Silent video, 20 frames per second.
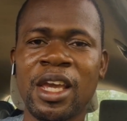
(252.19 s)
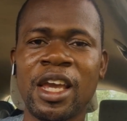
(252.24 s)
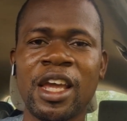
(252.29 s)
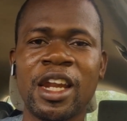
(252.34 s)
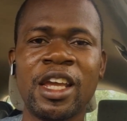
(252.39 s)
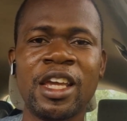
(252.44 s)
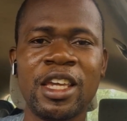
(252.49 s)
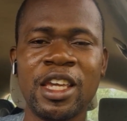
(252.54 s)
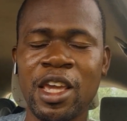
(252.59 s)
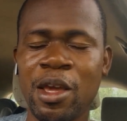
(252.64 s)
and
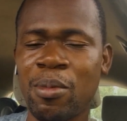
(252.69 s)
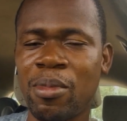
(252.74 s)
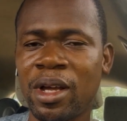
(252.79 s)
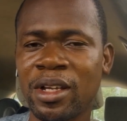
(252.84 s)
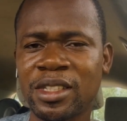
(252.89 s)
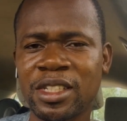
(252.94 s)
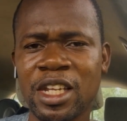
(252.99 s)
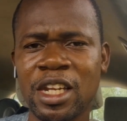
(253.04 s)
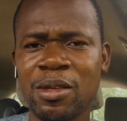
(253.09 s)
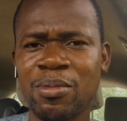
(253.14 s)
then he came back
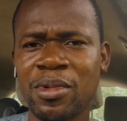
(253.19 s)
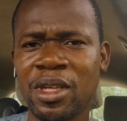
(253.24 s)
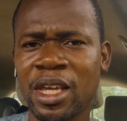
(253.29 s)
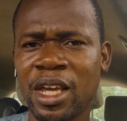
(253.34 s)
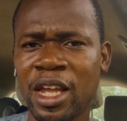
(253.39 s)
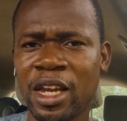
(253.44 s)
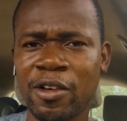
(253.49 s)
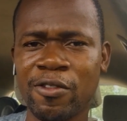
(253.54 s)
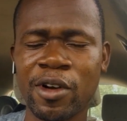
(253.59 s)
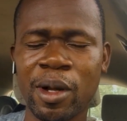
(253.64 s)
telling me I
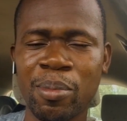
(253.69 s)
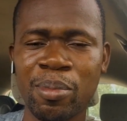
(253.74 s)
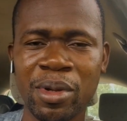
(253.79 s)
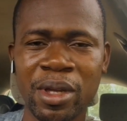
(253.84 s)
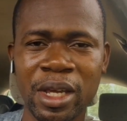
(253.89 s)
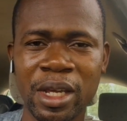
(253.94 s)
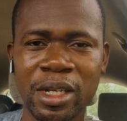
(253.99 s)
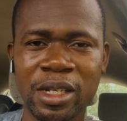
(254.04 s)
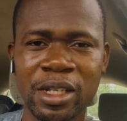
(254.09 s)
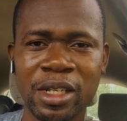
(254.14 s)
never
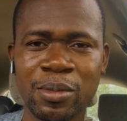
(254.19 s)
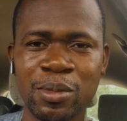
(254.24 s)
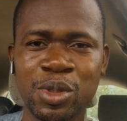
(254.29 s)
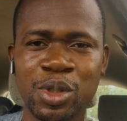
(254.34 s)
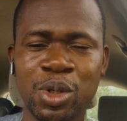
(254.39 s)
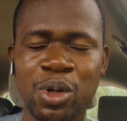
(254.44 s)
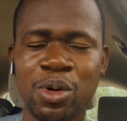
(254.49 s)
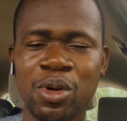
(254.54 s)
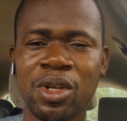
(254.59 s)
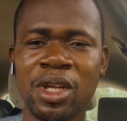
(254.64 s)
paid him.
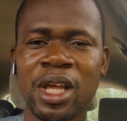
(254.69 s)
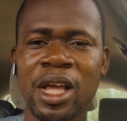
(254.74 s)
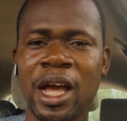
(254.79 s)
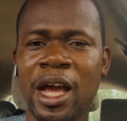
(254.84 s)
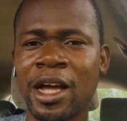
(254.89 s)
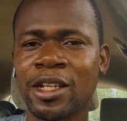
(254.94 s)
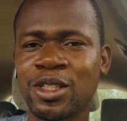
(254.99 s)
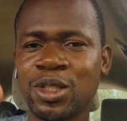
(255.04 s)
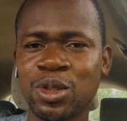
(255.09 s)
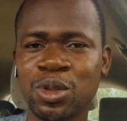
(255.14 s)
So I
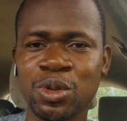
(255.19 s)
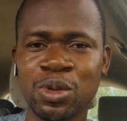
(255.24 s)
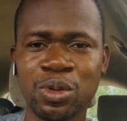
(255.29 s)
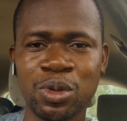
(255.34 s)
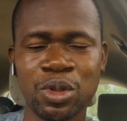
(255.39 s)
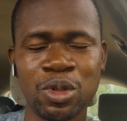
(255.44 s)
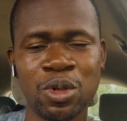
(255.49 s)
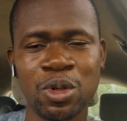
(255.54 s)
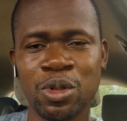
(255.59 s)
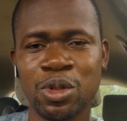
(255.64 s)
had to
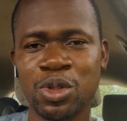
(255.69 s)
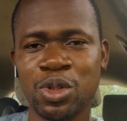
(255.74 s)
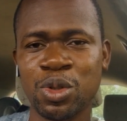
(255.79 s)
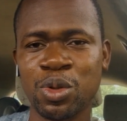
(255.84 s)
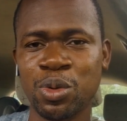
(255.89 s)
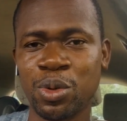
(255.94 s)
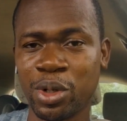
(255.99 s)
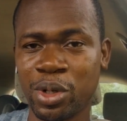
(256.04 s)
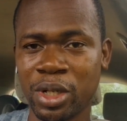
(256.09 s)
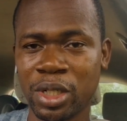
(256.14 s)
go
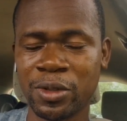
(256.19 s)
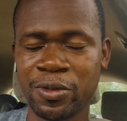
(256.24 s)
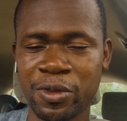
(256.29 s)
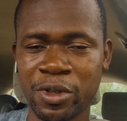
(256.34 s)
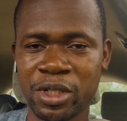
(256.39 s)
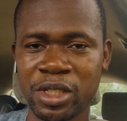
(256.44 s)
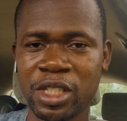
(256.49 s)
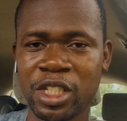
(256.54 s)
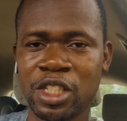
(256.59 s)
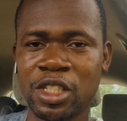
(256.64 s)
through request for
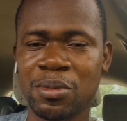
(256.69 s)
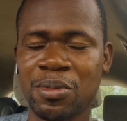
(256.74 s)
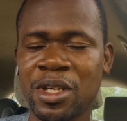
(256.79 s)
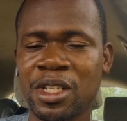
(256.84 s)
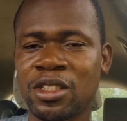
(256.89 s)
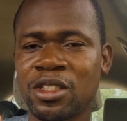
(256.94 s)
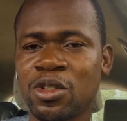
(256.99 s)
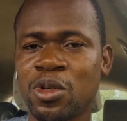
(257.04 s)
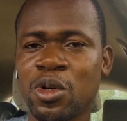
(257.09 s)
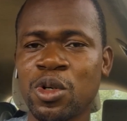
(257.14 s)

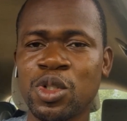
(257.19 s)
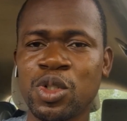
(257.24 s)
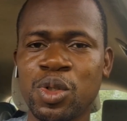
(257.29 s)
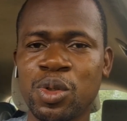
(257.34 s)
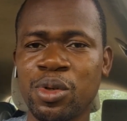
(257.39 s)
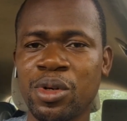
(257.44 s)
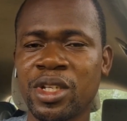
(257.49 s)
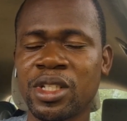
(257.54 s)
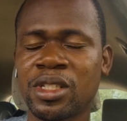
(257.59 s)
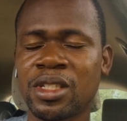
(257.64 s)
statement, go
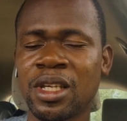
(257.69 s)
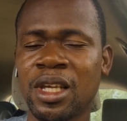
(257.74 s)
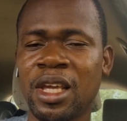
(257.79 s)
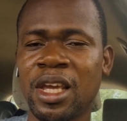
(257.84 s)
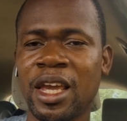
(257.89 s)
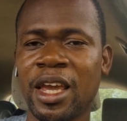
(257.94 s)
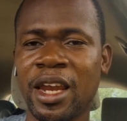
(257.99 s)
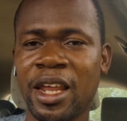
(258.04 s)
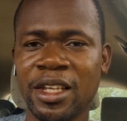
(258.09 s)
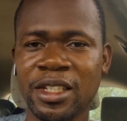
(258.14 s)
through it,
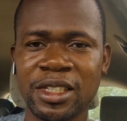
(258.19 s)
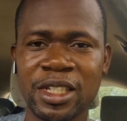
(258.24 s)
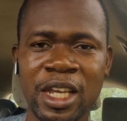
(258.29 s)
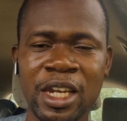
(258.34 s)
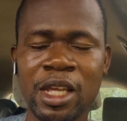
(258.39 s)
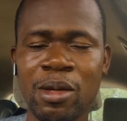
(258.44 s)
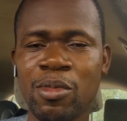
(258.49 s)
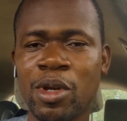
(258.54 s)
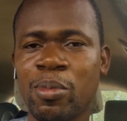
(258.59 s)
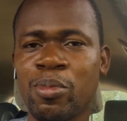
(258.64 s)
and then send
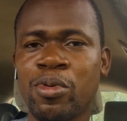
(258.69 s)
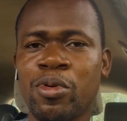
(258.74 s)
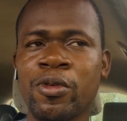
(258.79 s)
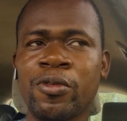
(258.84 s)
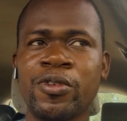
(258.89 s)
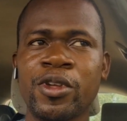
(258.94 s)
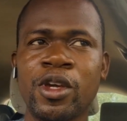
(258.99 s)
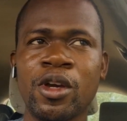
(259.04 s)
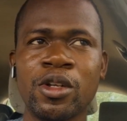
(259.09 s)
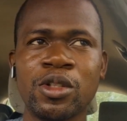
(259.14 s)
him a proof.
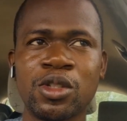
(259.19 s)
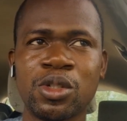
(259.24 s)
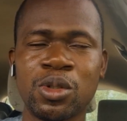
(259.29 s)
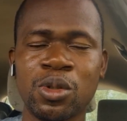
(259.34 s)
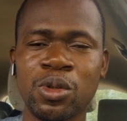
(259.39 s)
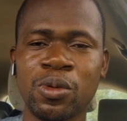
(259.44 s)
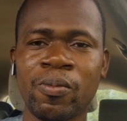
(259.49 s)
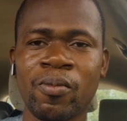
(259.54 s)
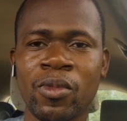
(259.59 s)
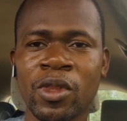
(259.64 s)
He
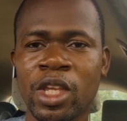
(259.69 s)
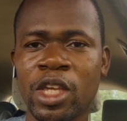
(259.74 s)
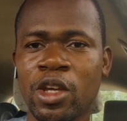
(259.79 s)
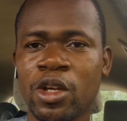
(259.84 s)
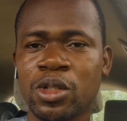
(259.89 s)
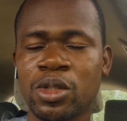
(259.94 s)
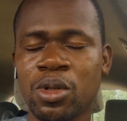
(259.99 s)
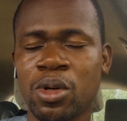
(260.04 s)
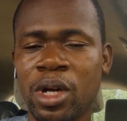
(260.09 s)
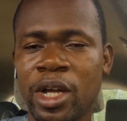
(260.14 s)
also
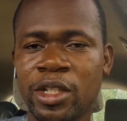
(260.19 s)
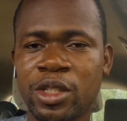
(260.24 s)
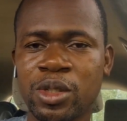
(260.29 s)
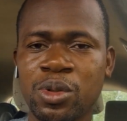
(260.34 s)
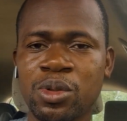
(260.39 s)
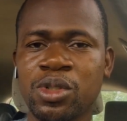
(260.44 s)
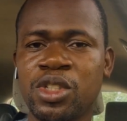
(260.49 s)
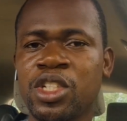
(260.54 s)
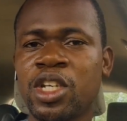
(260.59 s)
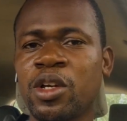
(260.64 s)
had
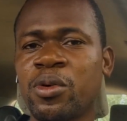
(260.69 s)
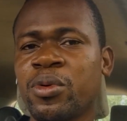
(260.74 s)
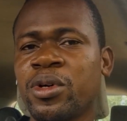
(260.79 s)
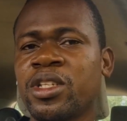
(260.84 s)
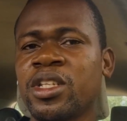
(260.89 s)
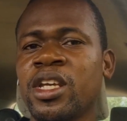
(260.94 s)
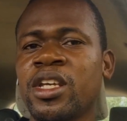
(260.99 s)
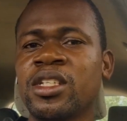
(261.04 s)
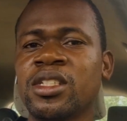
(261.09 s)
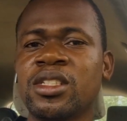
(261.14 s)
to check with
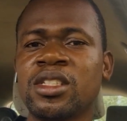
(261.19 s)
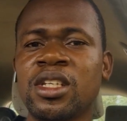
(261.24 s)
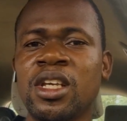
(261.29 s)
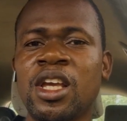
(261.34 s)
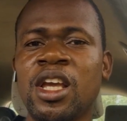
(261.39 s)
his